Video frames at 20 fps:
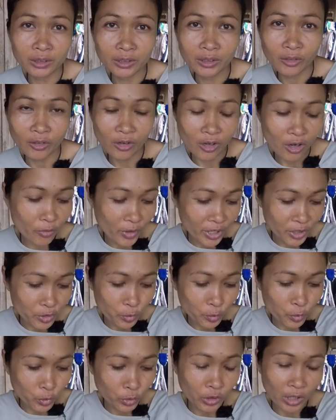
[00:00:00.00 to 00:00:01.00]
Or when you
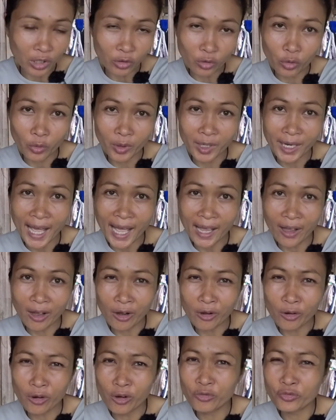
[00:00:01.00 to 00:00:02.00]
put aloe
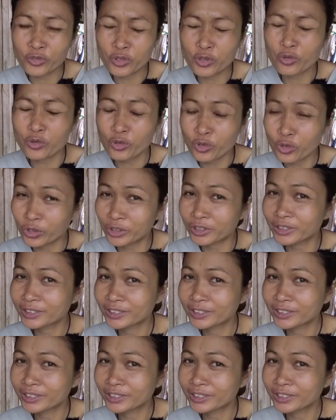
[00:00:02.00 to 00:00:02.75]
vera, oh, feel good.